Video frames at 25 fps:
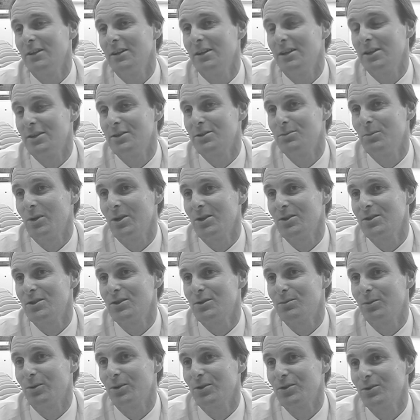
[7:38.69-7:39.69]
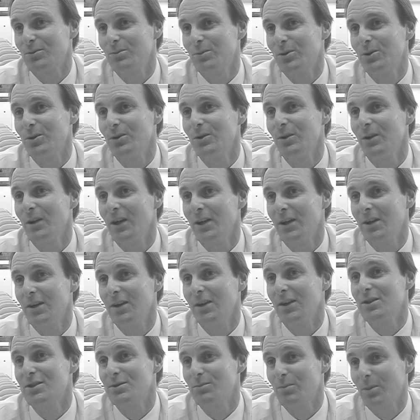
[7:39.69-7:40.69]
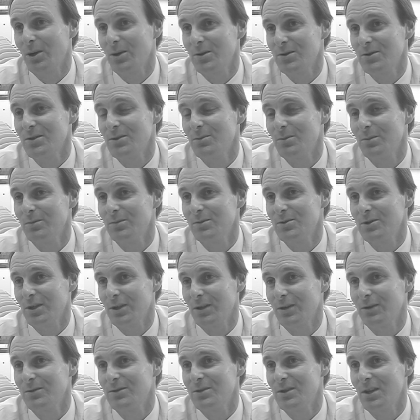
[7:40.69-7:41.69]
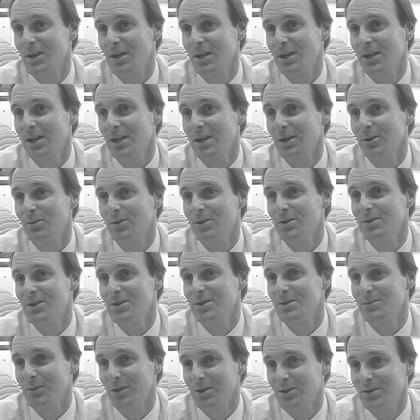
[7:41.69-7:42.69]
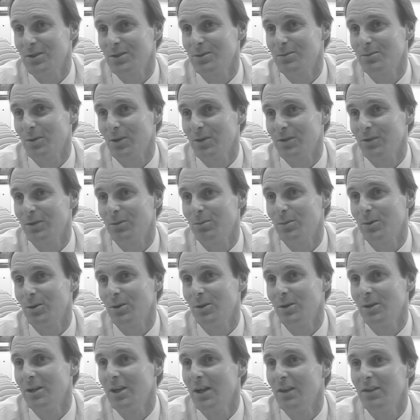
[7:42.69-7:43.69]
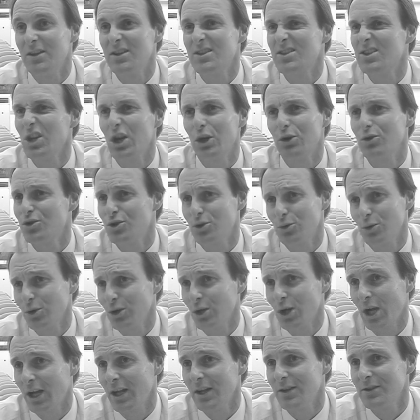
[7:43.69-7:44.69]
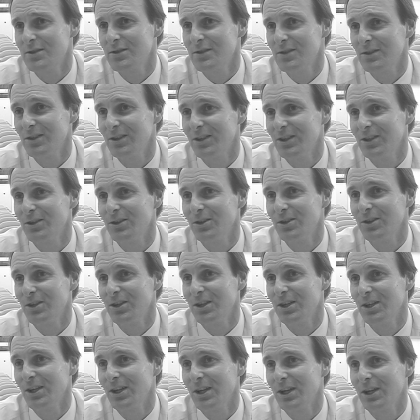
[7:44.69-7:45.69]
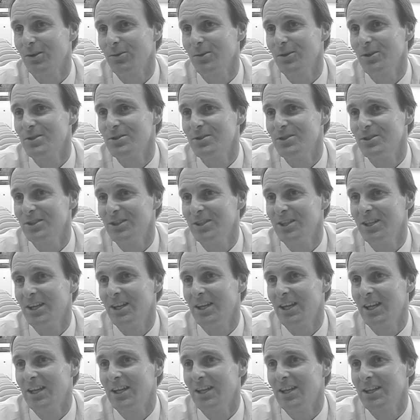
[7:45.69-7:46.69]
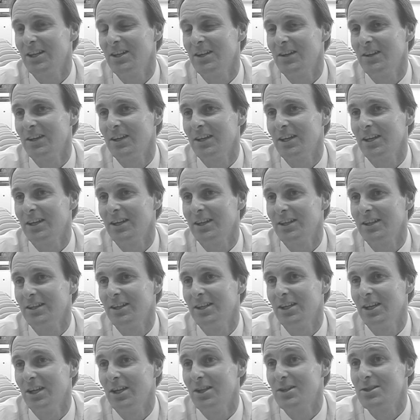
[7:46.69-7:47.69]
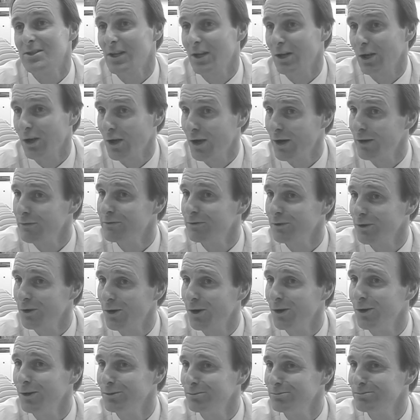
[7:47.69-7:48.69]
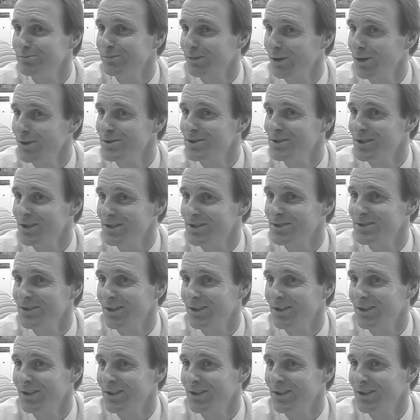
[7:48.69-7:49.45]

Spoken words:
as much as possible and expose themselves to the language as much as possible. There's no shortcuts in learning language, and it's a lifelong process, I